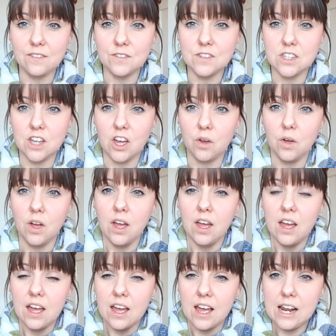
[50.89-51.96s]
so
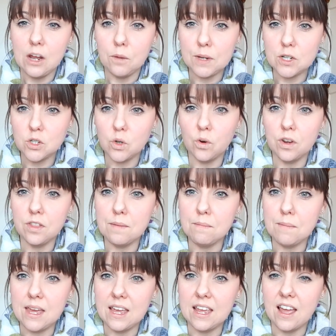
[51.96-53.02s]
a little bit taller than
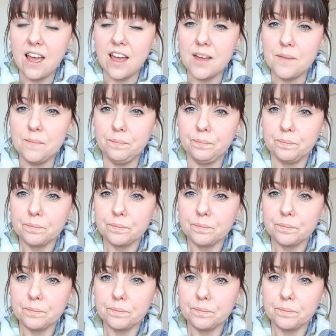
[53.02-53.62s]
me, and